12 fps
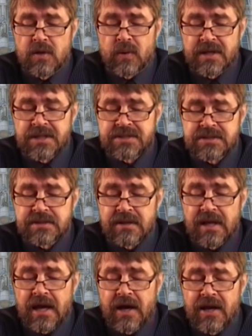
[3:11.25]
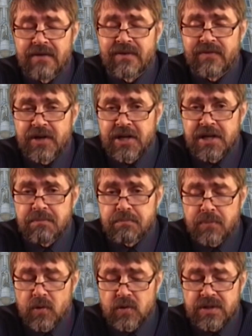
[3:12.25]
What is, however, very
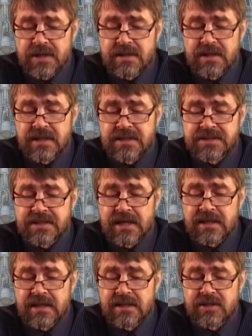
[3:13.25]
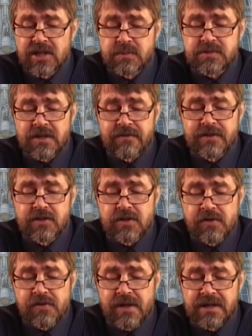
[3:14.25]
important is that in terms of the
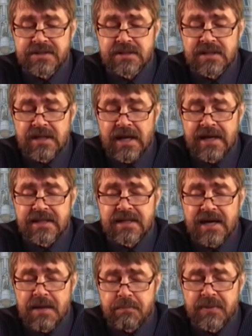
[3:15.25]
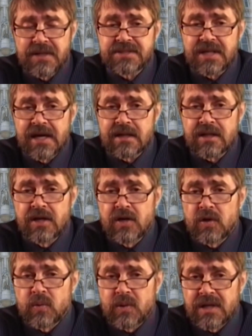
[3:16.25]
2008 Companies Act,
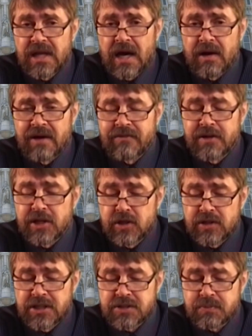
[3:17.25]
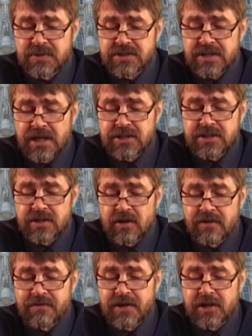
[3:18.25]
we now have a new dispensation
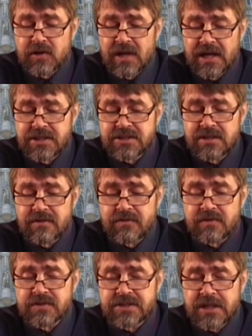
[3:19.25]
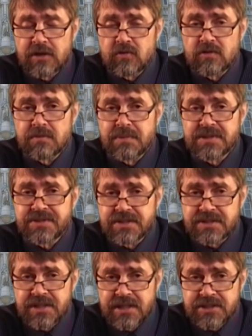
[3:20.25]
of regulation for so-called
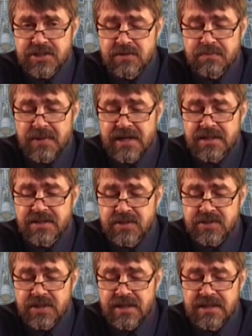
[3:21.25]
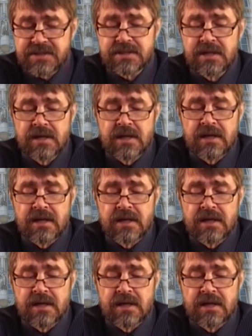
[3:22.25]
business rescue practitioners,